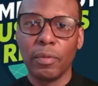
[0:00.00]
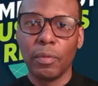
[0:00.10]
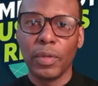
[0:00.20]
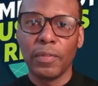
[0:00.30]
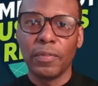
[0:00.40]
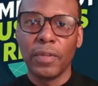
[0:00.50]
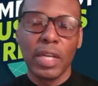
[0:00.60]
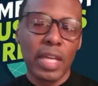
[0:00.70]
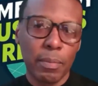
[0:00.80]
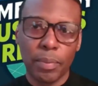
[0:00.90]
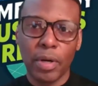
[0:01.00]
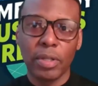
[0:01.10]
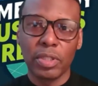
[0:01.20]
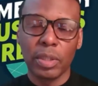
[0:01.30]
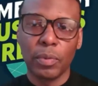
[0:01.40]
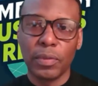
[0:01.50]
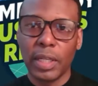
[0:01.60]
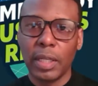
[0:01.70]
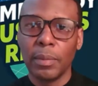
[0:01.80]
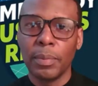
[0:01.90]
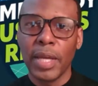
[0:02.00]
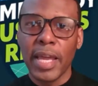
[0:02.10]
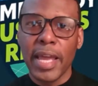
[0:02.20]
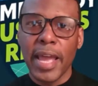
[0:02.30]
with in partnership with HUUB.